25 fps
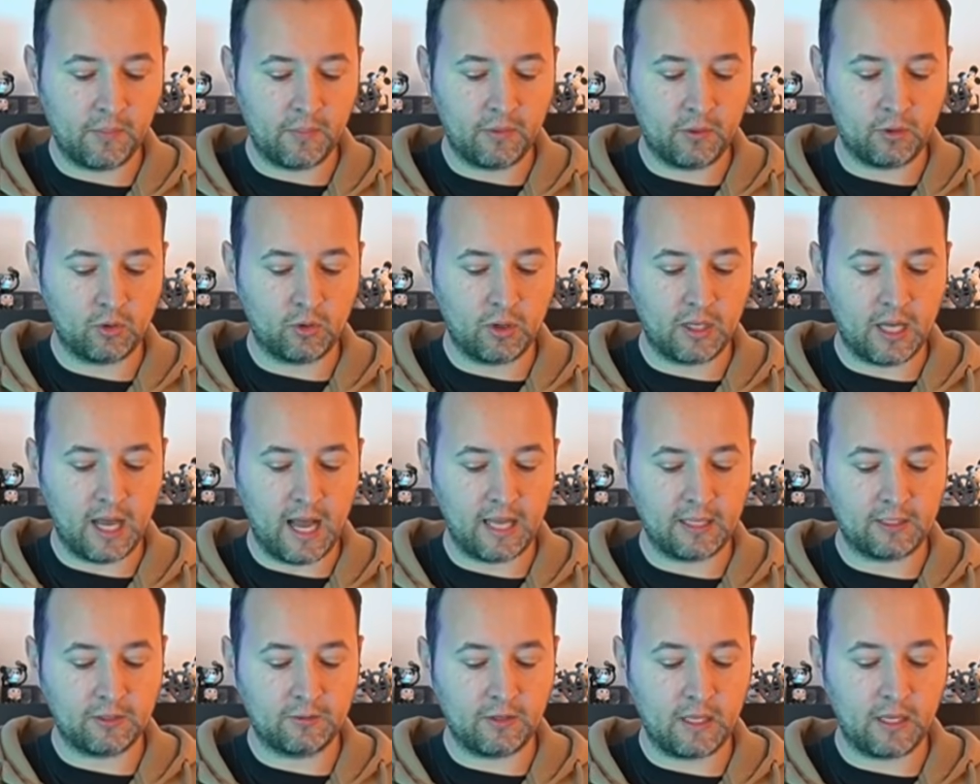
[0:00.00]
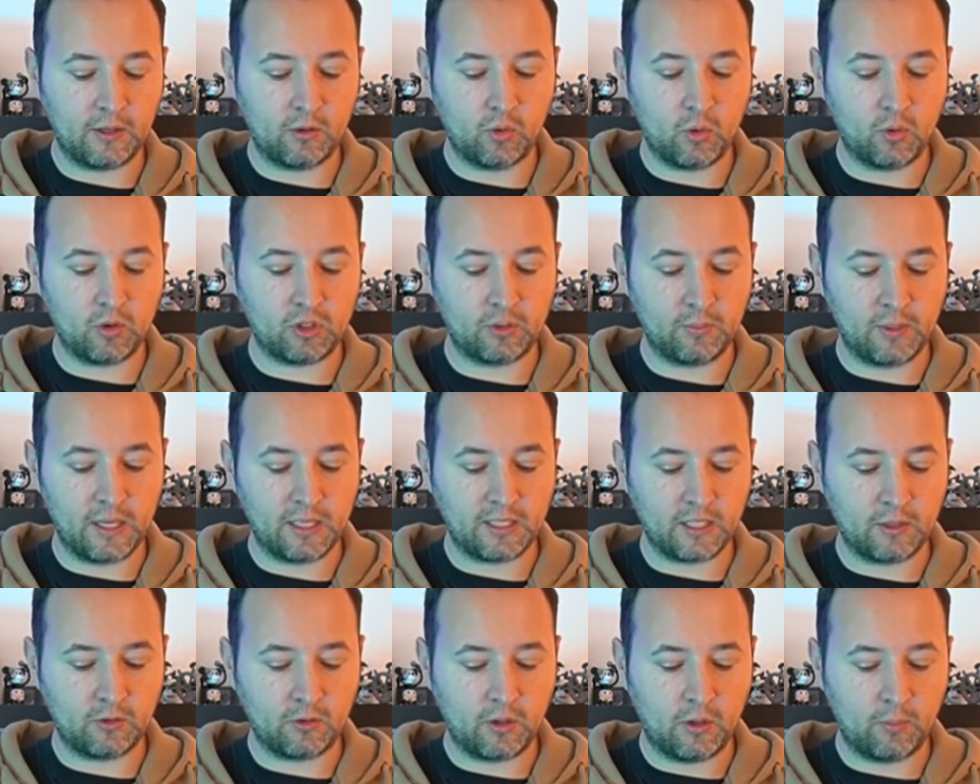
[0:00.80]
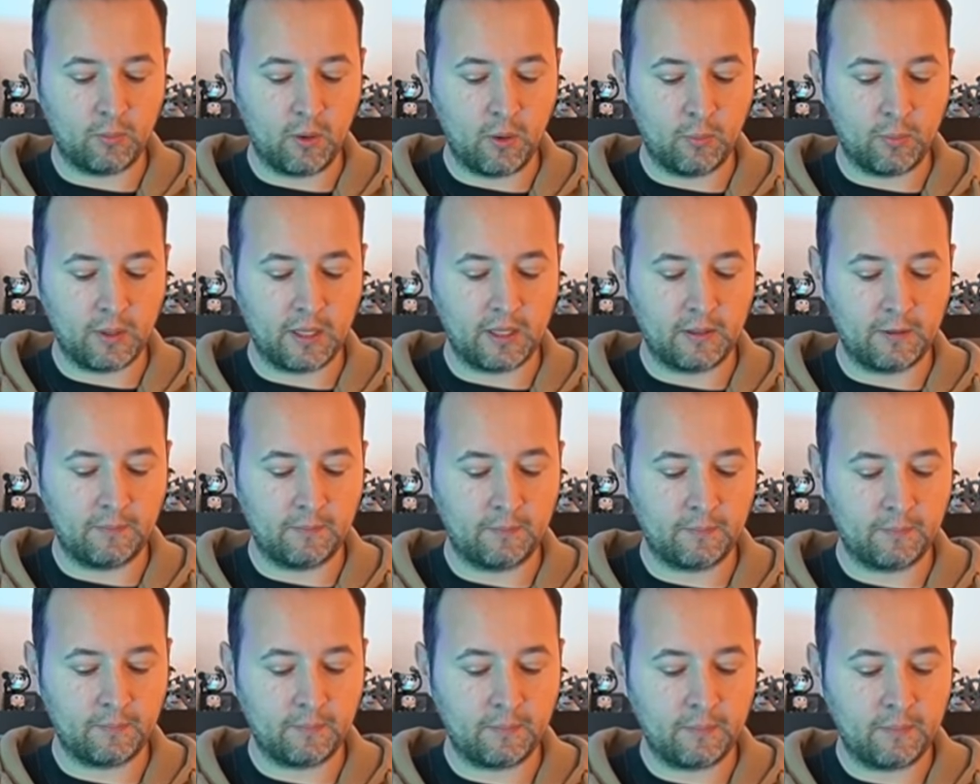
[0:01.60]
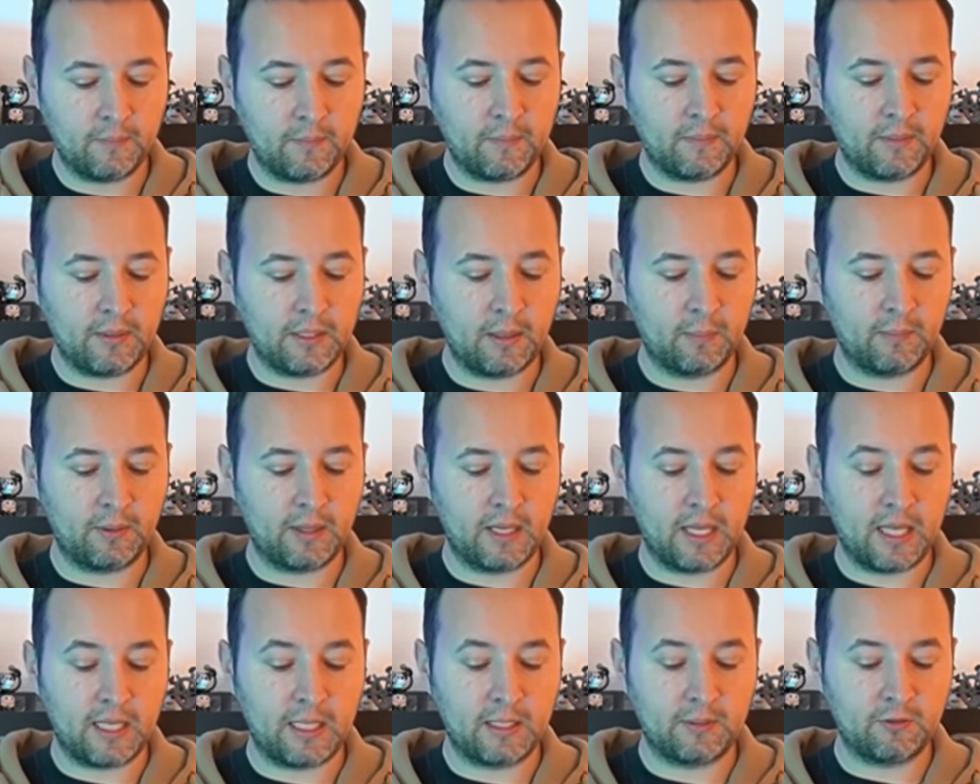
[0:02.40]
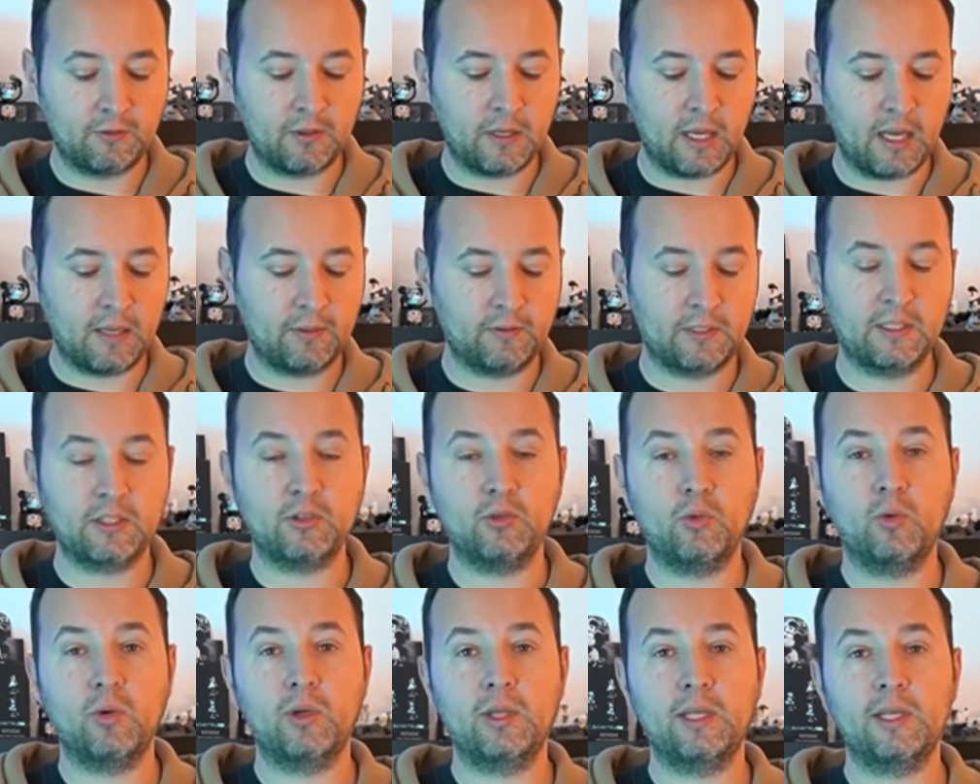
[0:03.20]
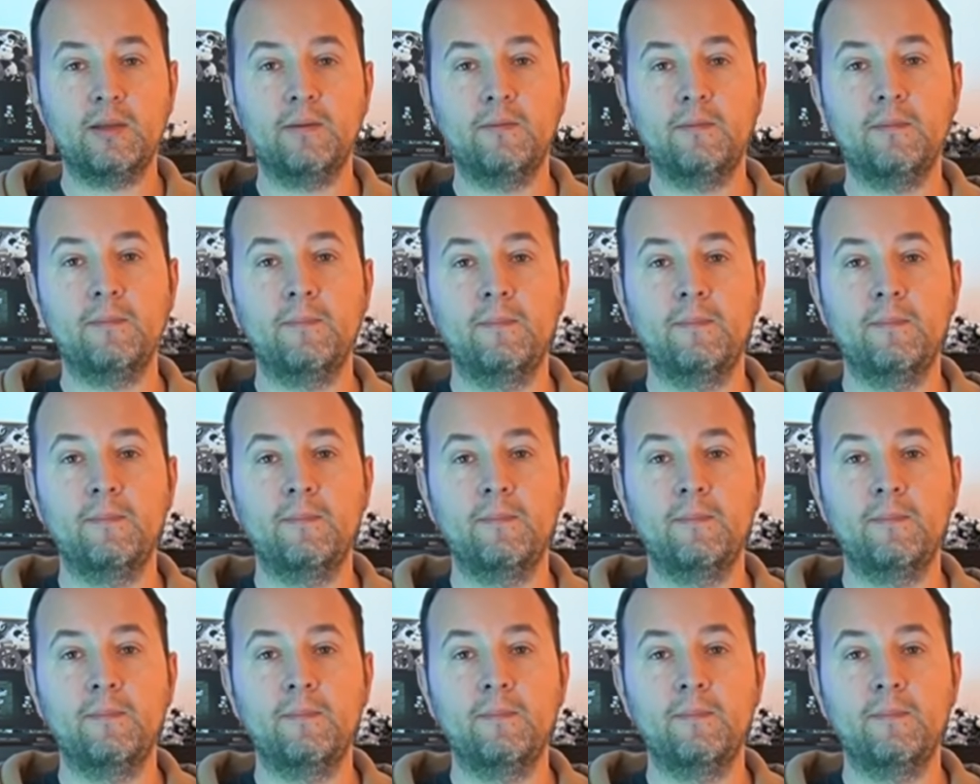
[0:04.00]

You can activate automatic remopping, deep cleaning for heavy soiling,